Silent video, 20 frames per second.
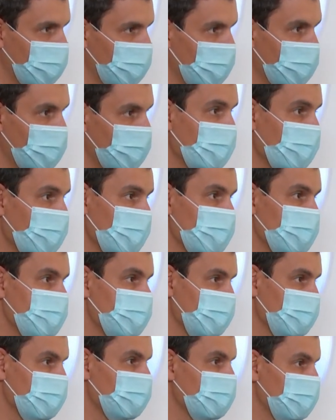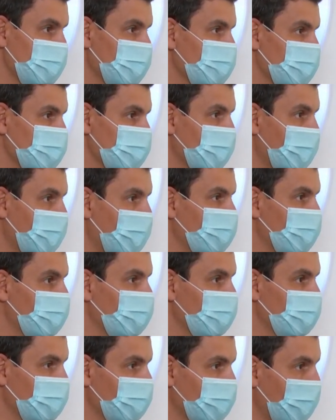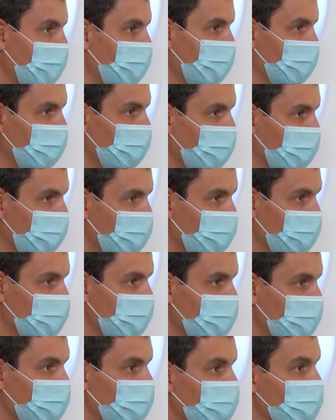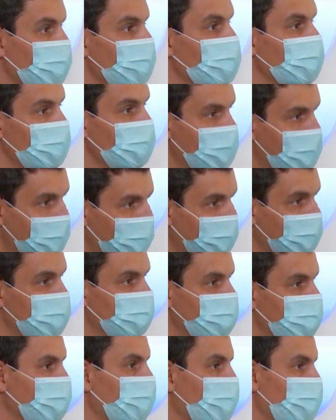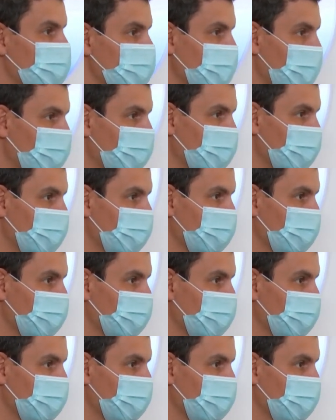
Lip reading: And I think with this signature cabin catalog, that even goes up.